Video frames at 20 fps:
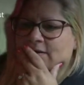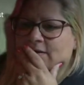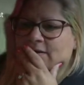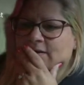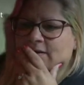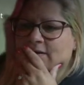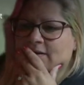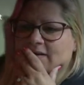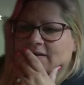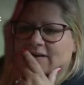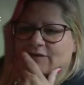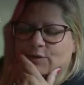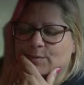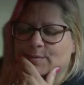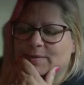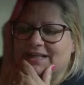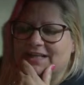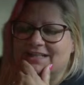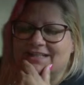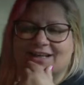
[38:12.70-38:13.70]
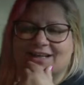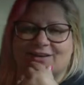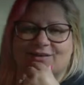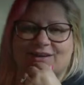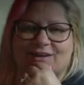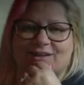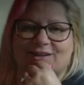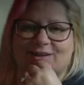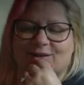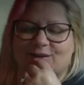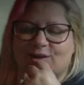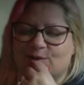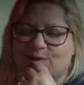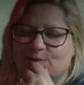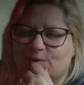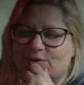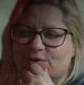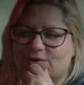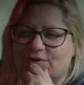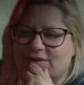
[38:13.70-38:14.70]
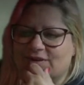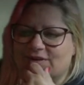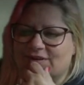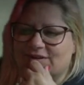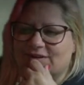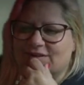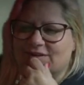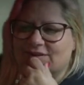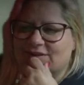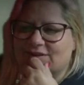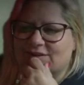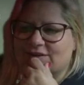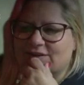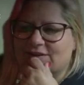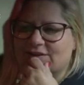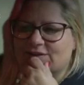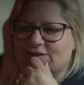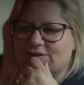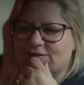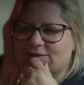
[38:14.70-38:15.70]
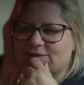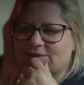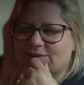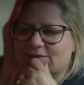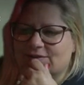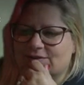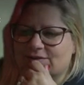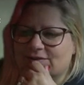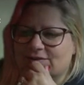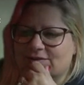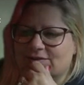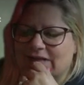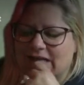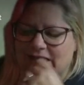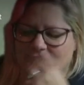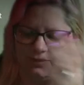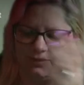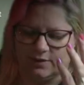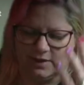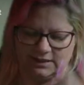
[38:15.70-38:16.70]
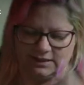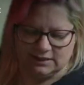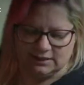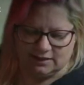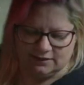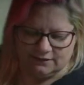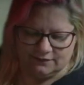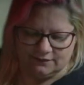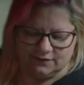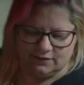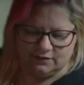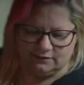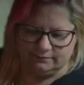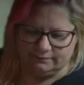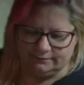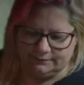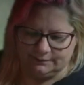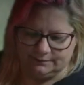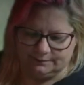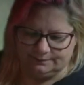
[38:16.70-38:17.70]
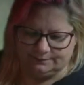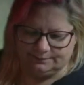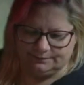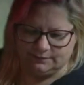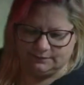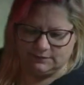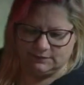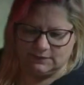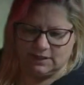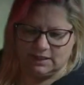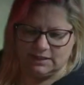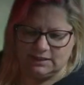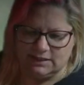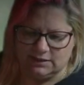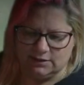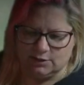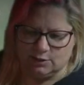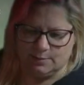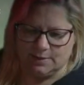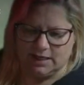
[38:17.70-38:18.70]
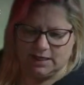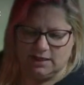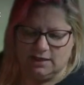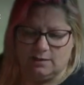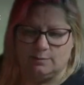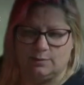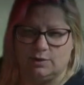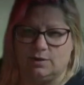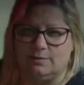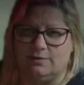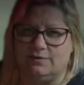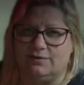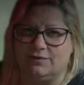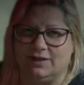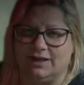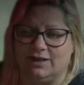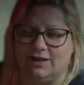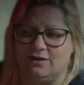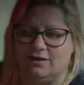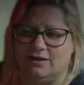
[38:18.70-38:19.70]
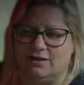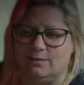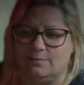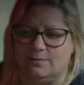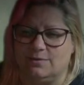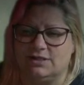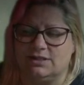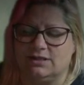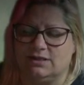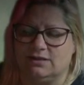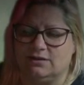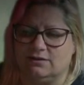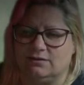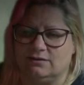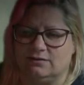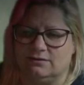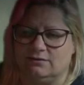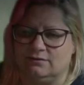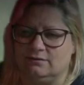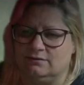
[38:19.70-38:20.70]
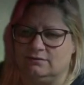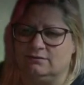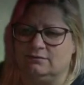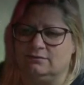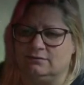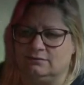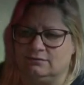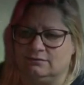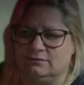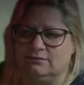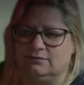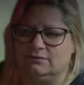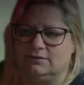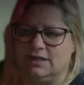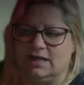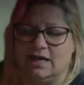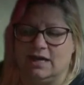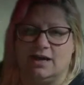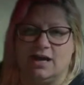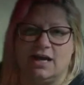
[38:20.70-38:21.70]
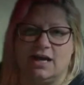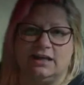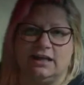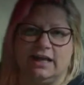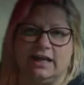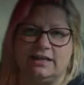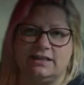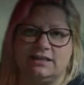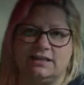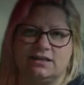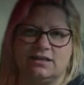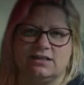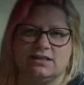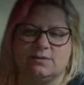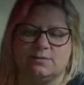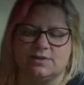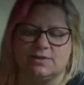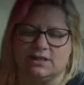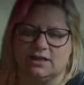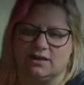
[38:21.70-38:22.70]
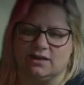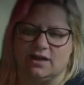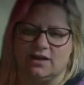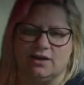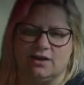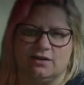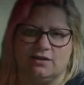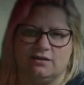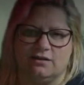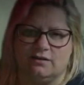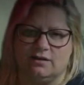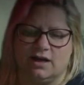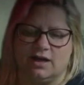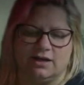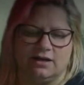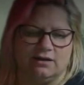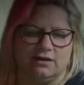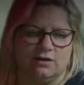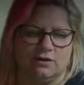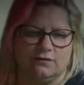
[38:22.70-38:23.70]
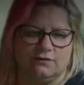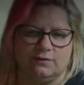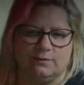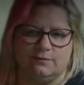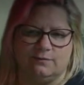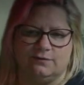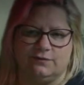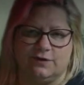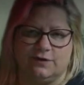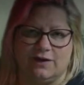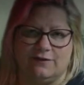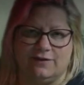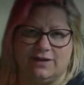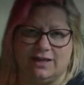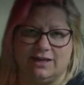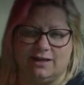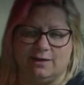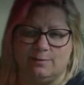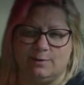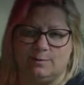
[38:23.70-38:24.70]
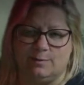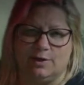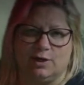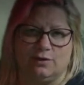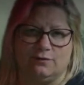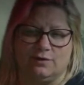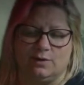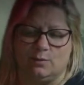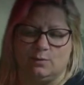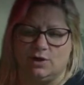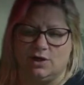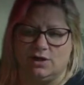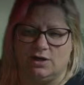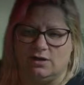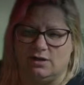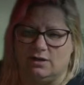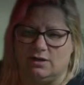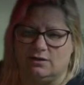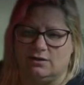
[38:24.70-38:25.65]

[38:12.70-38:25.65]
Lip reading: Everybody decorated their cubicle there. Oh, that's cool. Yeah, so I did the opaquing probably for like almost a year. Yeah, I liked it because it was like I could go from 5 a.m. and be off at 1 o'clock.